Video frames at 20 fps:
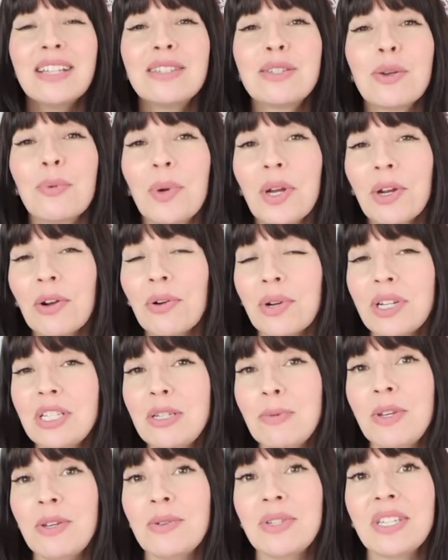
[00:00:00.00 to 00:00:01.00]
So we're going
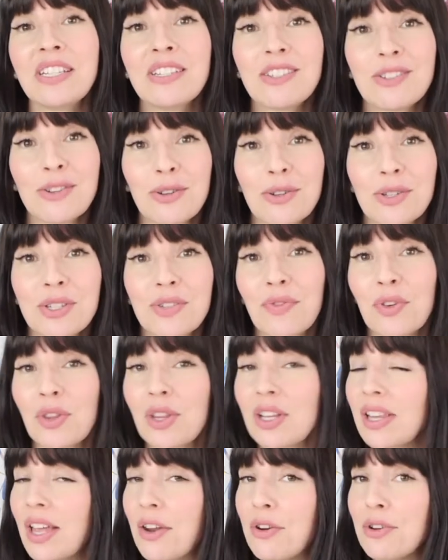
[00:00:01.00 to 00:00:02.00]
to be using circles for
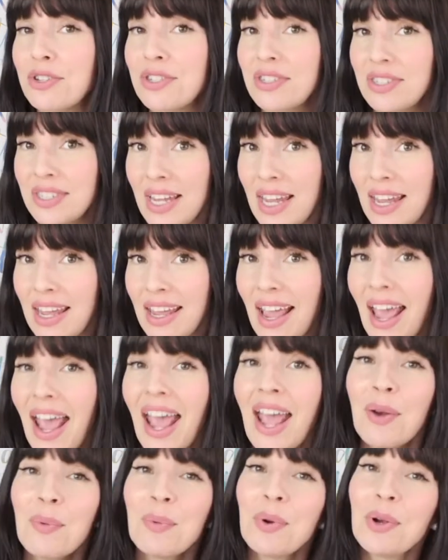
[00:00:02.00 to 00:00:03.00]
the letter C,
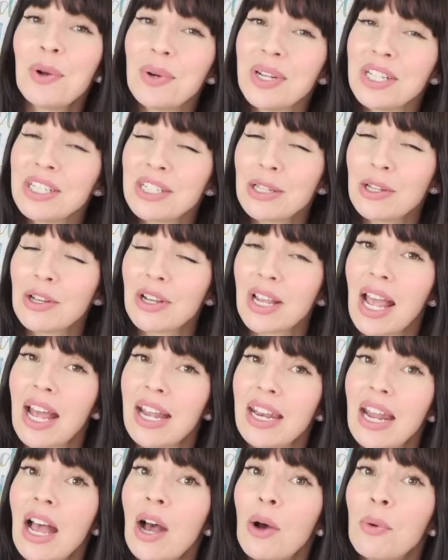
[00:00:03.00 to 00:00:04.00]
and we're going to look
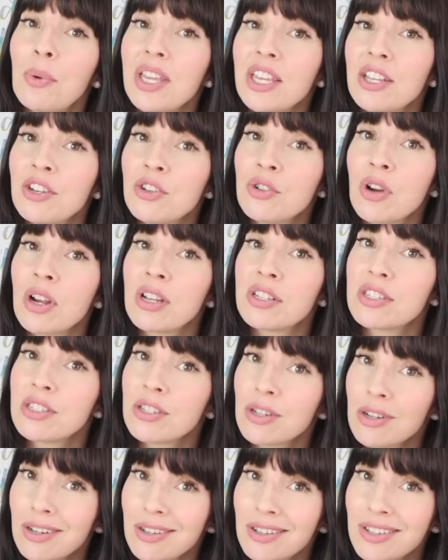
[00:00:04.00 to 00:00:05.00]
at how we can draw
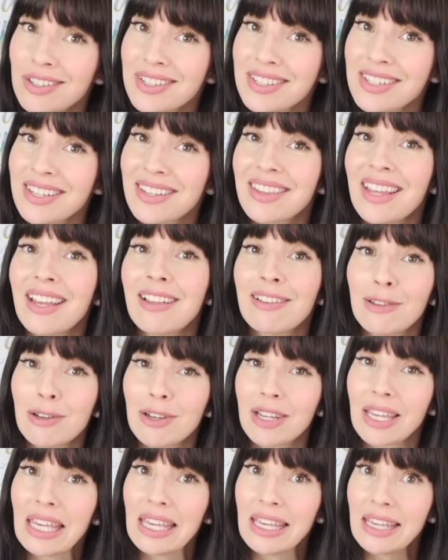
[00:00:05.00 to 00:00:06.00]
circles that
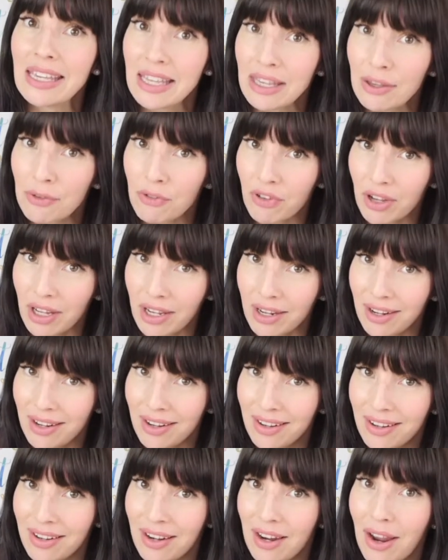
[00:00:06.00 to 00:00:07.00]
look even.
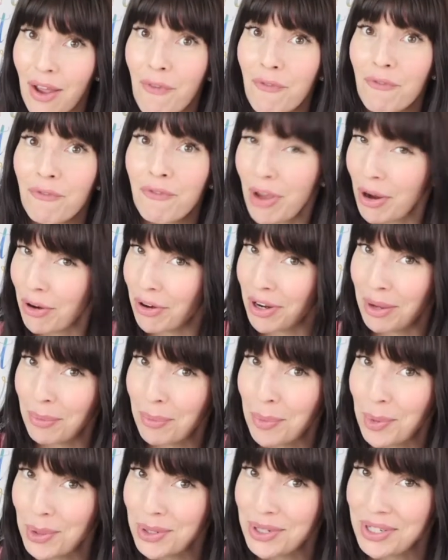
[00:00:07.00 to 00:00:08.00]
Very
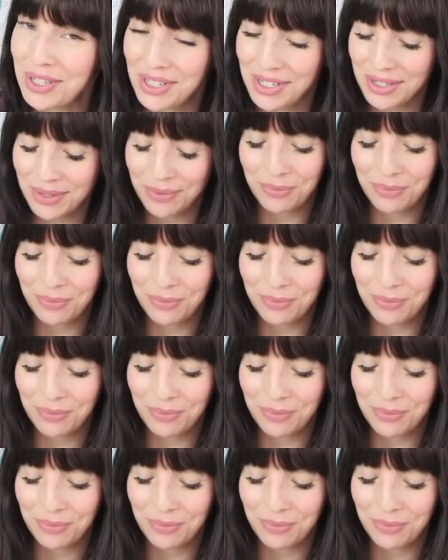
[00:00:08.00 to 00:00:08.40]
important.